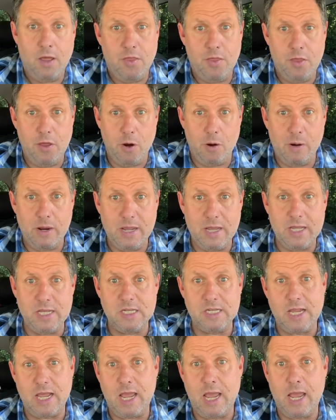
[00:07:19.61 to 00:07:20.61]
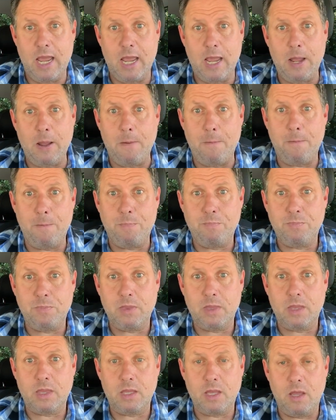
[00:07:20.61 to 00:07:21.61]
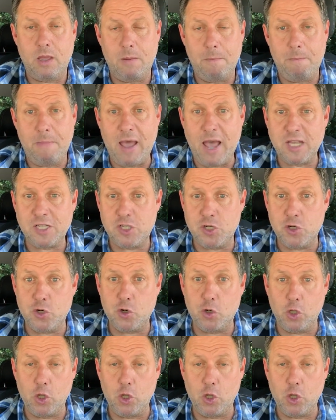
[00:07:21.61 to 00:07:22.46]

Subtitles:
There is a passenger